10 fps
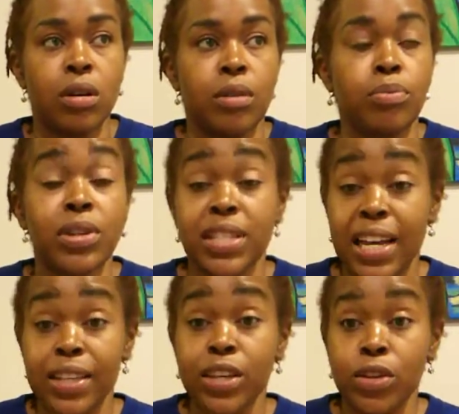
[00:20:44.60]

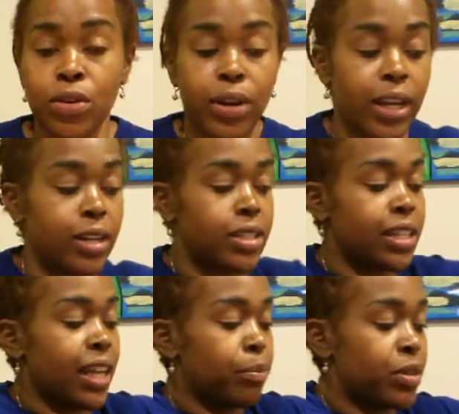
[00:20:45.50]
protecting your energy,
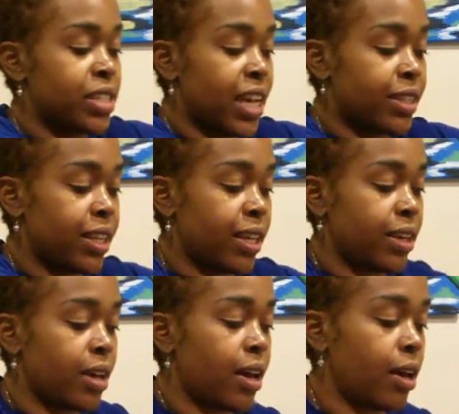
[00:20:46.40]
like protecting